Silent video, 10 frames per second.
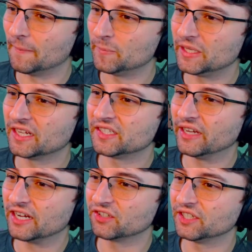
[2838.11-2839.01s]
because
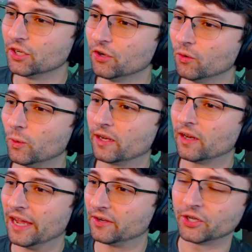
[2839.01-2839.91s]
you actually know like
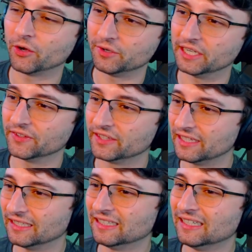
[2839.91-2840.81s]
how to code and
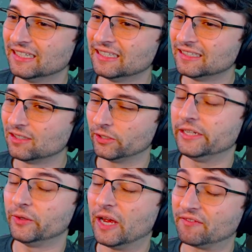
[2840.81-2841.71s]
everything, or
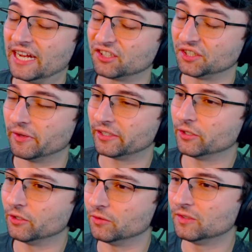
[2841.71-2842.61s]
you have to actually know how to
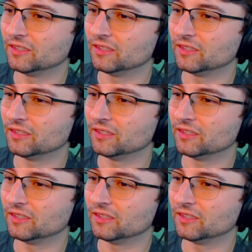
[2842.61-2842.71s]
code,